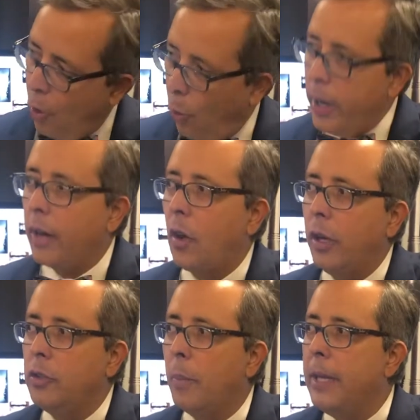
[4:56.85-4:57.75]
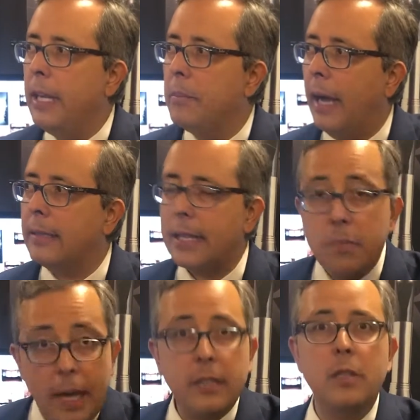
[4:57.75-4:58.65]
We are going to minimize as
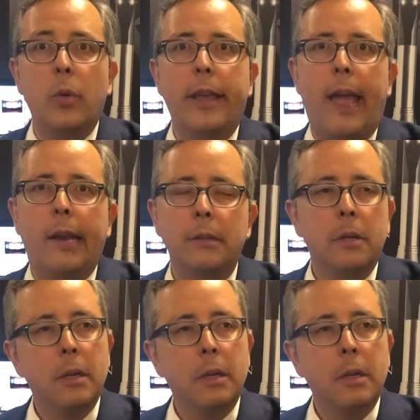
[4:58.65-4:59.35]
much as we can.